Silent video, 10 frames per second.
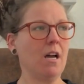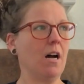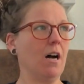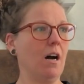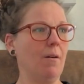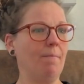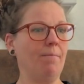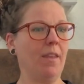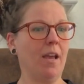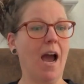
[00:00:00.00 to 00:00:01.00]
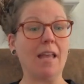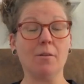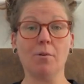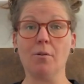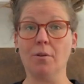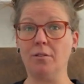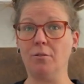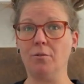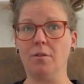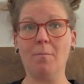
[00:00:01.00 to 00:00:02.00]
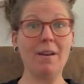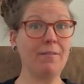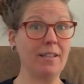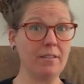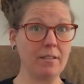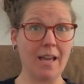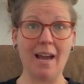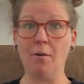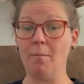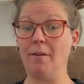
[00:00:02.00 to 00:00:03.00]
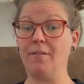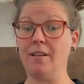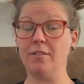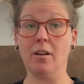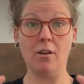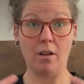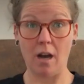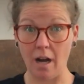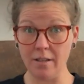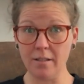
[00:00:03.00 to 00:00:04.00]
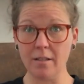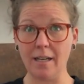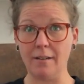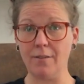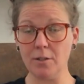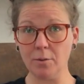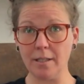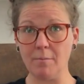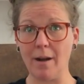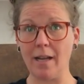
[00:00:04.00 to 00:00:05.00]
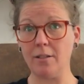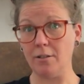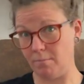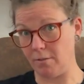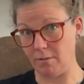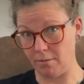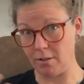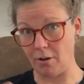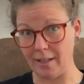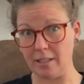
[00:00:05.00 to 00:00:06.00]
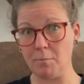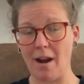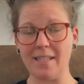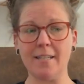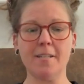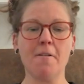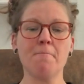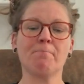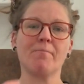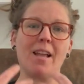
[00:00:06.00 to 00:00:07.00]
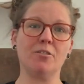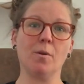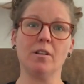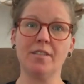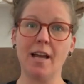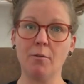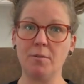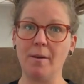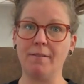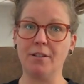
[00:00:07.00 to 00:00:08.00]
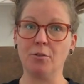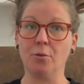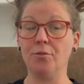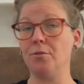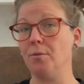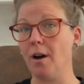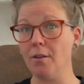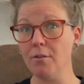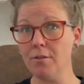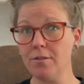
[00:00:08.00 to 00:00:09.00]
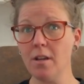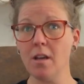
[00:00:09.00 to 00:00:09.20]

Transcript: And then we'll go into the benefits, how it benefits us individually by starting this practice, as well as how it's beneficial to others